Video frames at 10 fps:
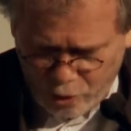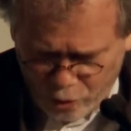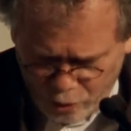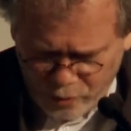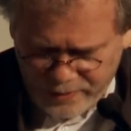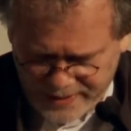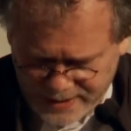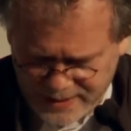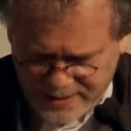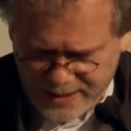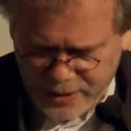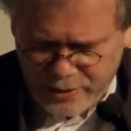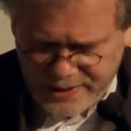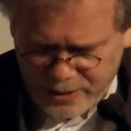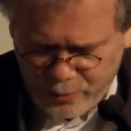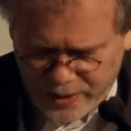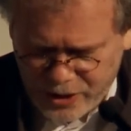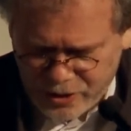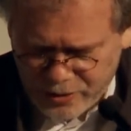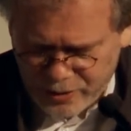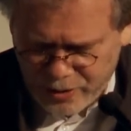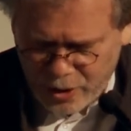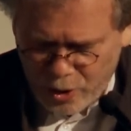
All this in a situation